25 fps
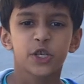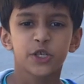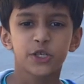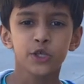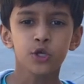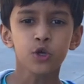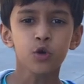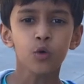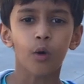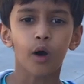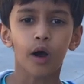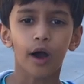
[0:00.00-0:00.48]

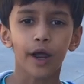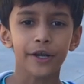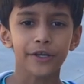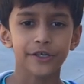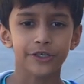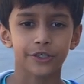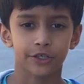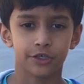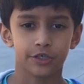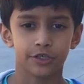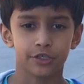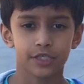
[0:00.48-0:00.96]
2
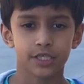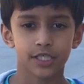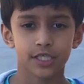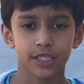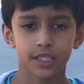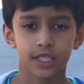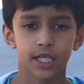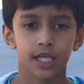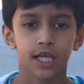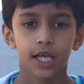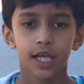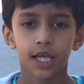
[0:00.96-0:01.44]

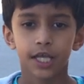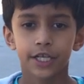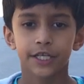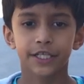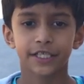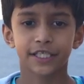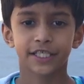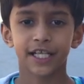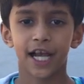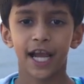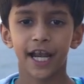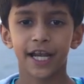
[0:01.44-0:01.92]
hunters
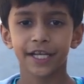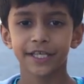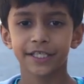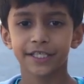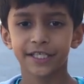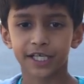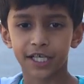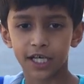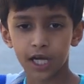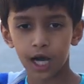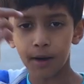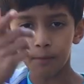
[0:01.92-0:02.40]

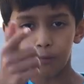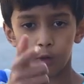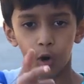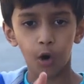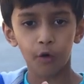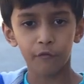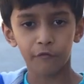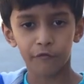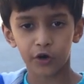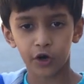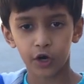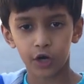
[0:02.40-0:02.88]
decided to come
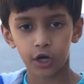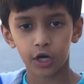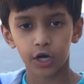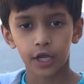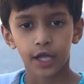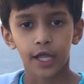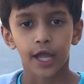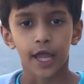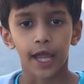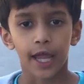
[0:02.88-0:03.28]
over